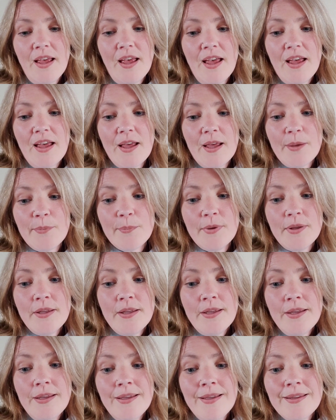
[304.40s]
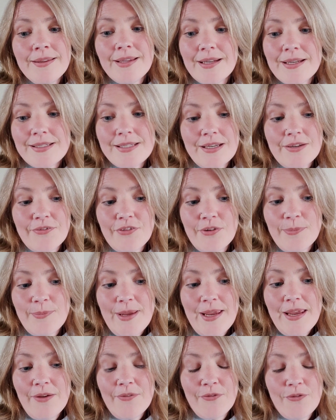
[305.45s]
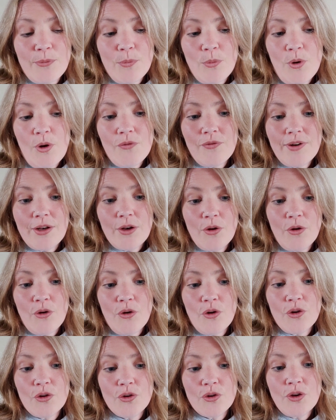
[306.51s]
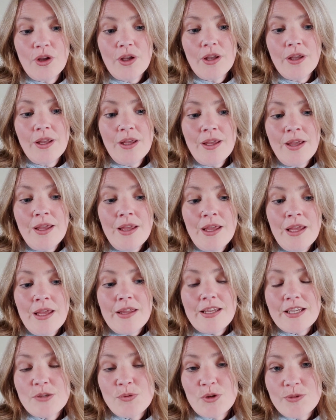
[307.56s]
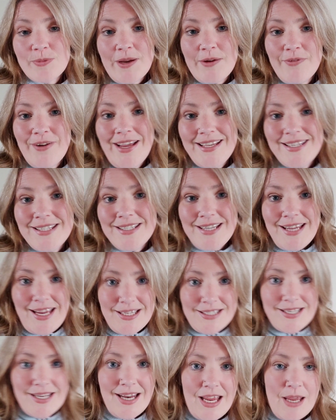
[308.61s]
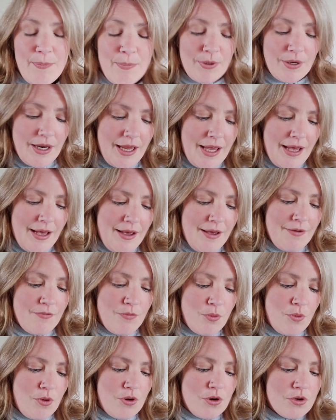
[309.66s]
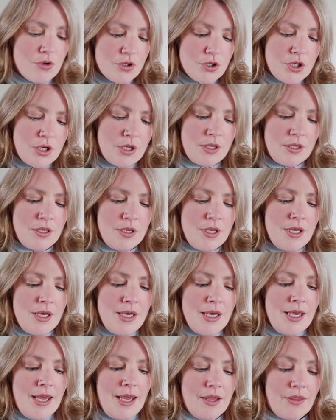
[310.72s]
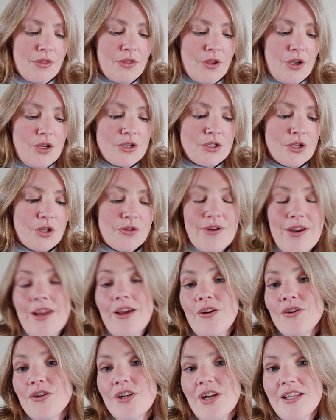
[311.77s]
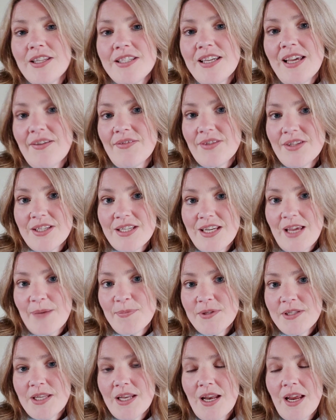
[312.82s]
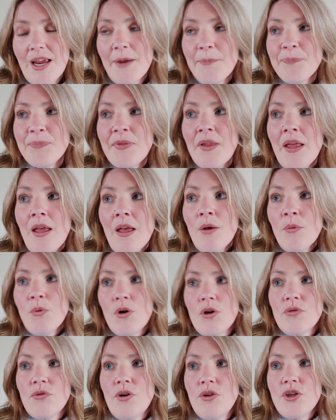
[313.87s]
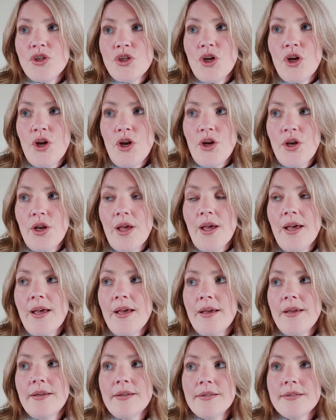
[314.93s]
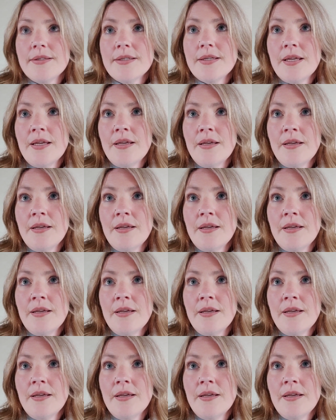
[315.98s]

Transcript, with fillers: um, that is it for me from waffling on. This was my rest day today, but I have walked 8,307 steps today, walking around the town and